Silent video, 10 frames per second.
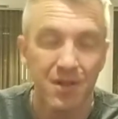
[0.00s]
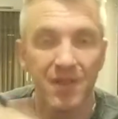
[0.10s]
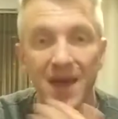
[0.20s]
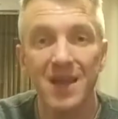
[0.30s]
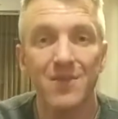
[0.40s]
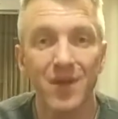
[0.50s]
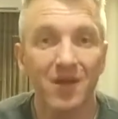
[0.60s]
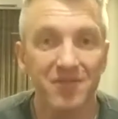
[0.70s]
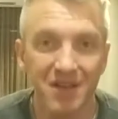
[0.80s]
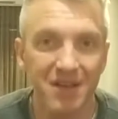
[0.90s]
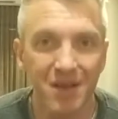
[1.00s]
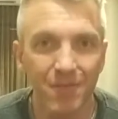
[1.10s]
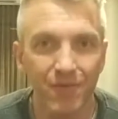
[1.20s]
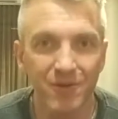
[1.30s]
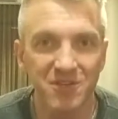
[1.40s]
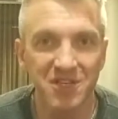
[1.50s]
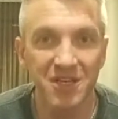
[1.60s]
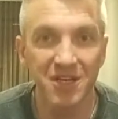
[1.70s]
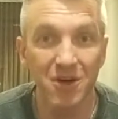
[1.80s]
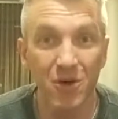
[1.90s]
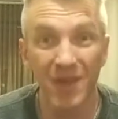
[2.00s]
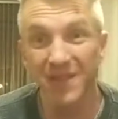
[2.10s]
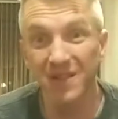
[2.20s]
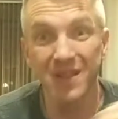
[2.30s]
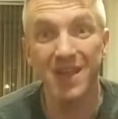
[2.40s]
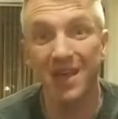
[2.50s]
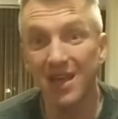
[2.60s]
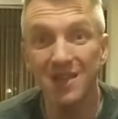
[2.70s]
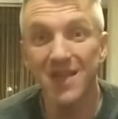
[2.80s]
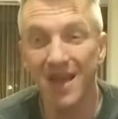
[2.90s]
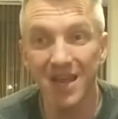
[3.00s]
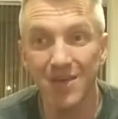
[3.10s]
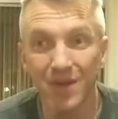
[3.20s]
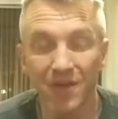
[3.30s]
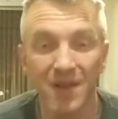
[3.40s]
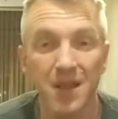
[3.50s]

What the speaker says: that email didn't come from your CEO, and the link in that email that